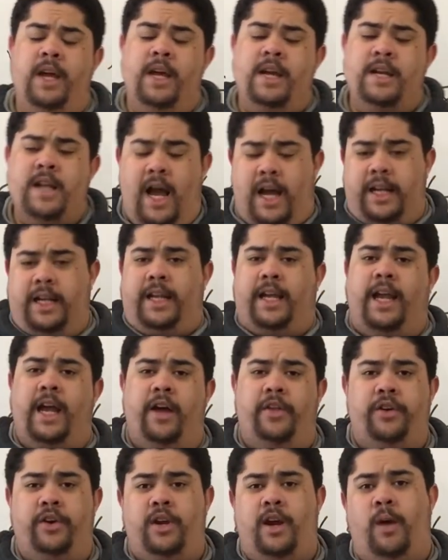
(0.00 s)
knock it
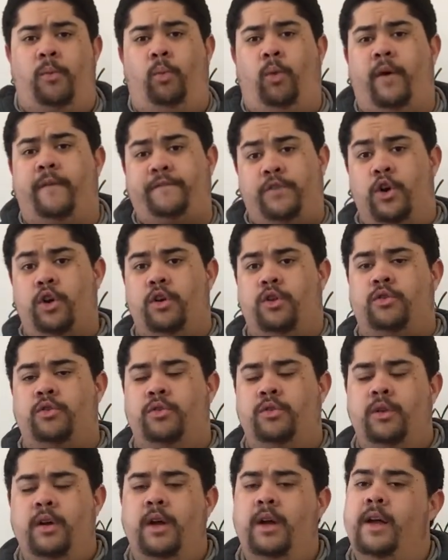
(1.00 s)
together and work
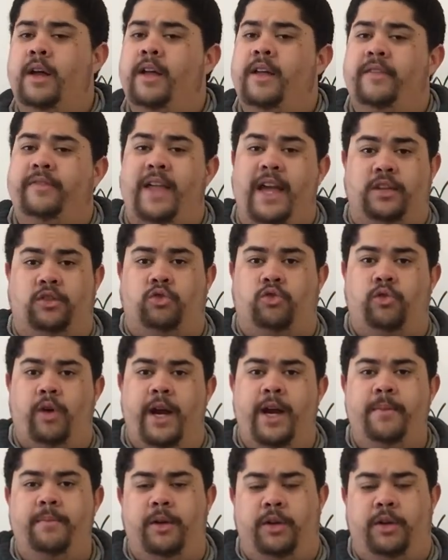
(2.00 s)
vertical, that's great.